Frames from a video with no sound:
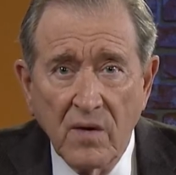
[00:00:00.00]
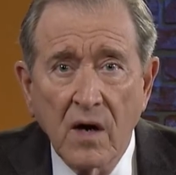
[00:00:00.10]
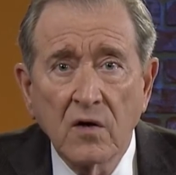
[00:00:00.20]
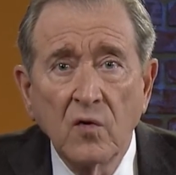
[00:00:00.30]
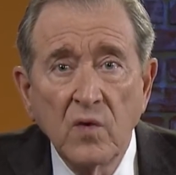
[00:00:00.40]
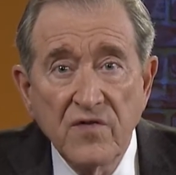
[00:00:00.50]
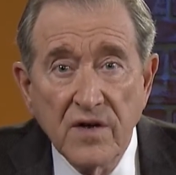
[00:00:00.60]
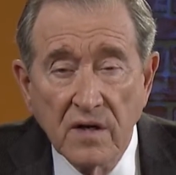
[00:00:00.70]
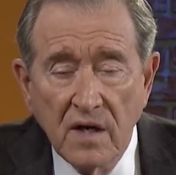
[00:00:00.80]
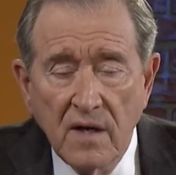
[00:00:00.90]
I'll go with you.
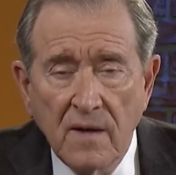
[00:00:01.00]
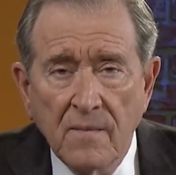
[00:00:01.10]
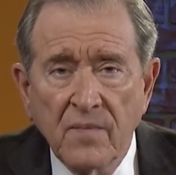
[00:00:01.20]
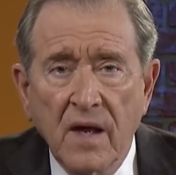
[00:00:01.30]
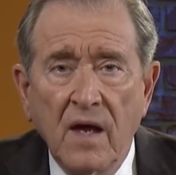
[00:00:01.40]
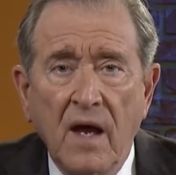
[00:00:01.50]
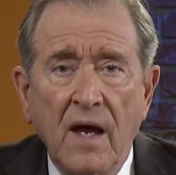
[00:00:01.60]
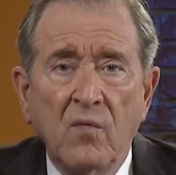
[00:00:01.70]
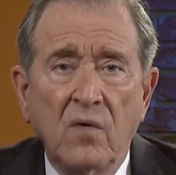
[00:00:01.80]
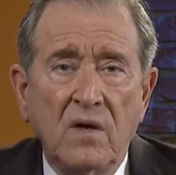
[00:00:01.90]

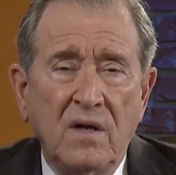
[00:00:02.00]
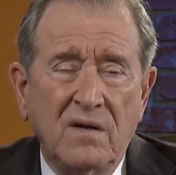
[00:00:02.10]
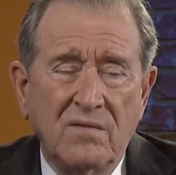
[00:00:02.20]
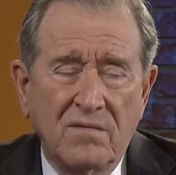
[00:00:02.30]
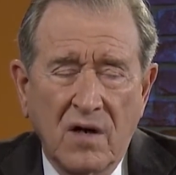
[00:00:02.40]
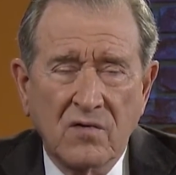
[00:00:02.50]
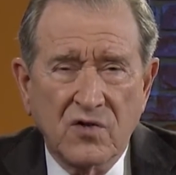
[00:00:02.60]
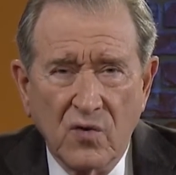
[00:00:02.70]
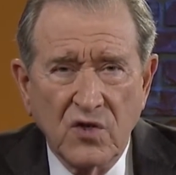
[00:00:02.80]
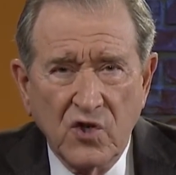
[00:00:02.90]
And long
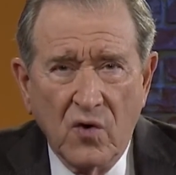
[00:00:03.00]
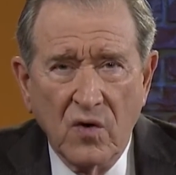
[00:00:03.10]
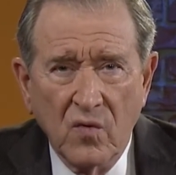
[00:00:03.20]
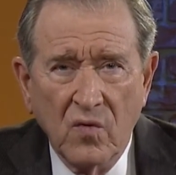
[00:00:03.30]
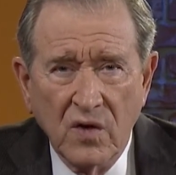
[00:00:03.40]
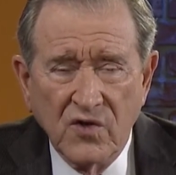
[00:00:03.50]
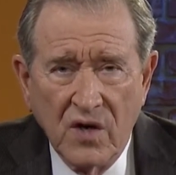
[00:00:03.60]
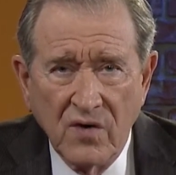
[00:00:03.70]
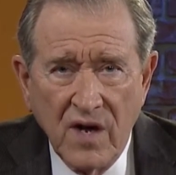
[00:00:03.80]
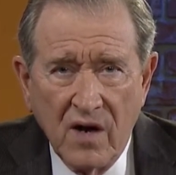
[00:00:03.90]
story short, what it
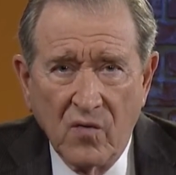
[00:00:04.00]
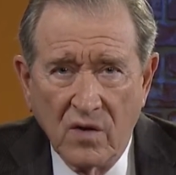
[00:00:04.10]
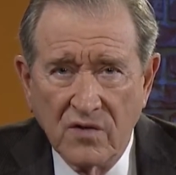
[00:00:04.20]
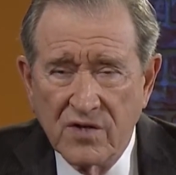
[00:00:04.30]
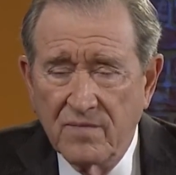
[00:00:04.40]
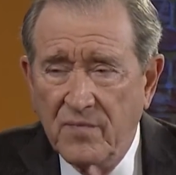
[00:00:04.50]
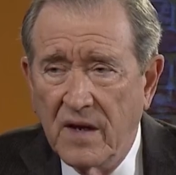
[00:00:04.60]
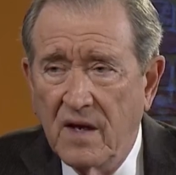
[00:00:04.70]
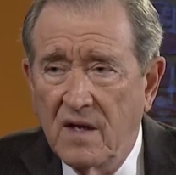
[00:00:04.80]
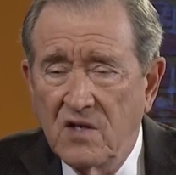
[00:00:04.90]
turned out was
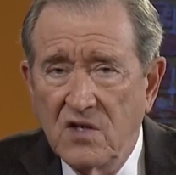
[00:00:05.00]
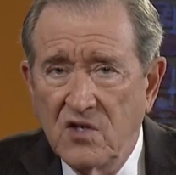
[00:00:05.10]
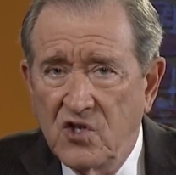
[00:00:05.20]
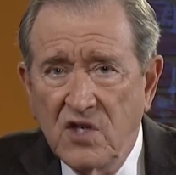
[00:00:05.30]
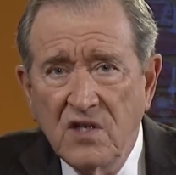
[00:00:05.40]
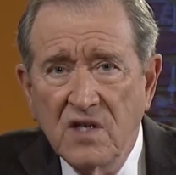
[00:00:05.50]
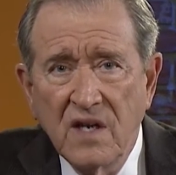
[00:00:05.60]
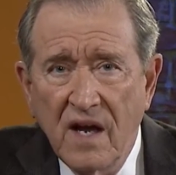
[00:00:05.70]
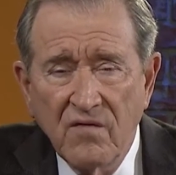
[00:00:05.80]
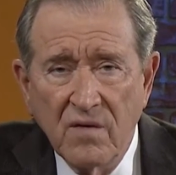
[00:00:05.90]
she didn't
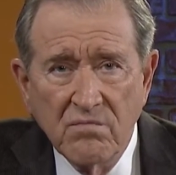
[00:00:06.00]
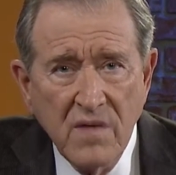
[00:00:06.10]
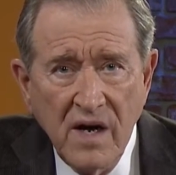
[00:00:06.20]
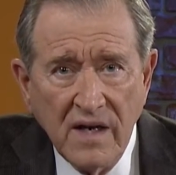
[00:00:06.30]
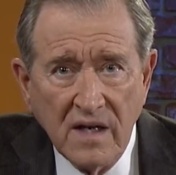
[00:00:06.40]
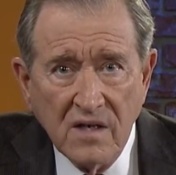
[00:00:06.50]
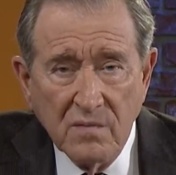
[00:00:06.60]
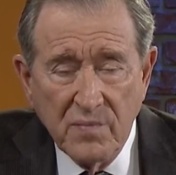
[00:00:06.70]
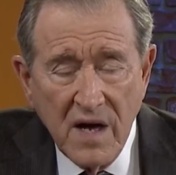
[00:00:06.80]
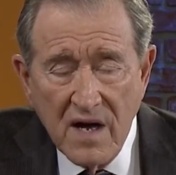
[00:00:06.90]
have the money to
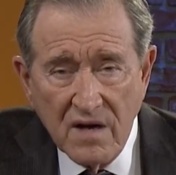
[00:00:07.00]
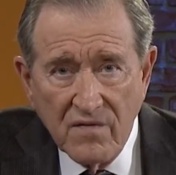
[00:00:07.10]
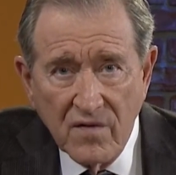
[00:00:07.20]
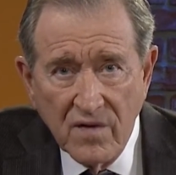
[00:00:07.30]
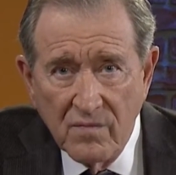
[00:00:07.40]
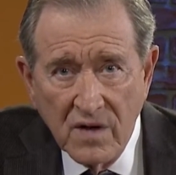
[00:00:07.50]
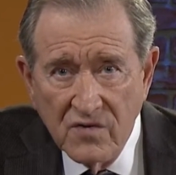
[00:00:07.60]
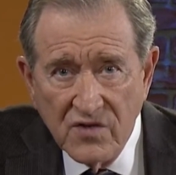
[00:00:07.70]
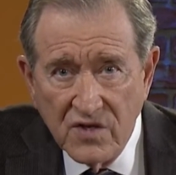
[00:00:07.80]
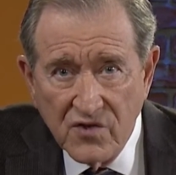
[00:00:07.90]
pay for the
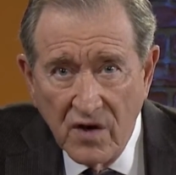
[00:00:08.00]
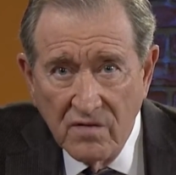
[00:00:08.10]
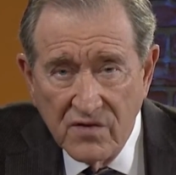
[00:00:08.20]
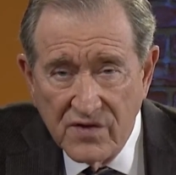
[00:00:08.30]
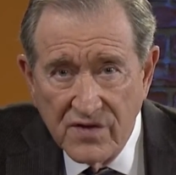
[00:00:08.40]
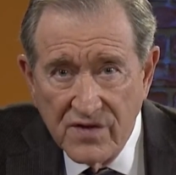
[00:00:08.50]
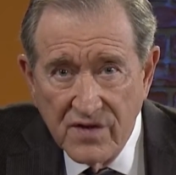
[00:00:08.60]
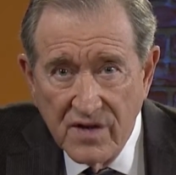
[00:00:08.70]
emergency services.